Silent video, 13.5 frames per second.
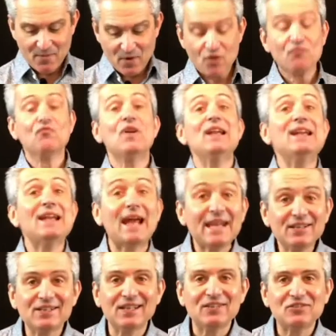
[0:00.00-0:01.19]

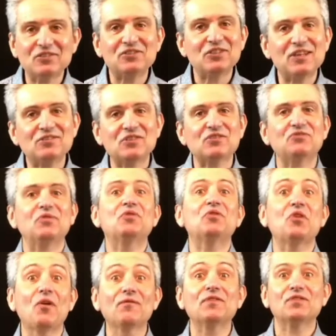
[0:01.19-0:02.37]
relating to Jesus through
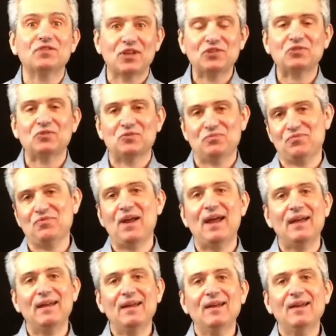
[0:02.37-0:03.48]
conversational prayer,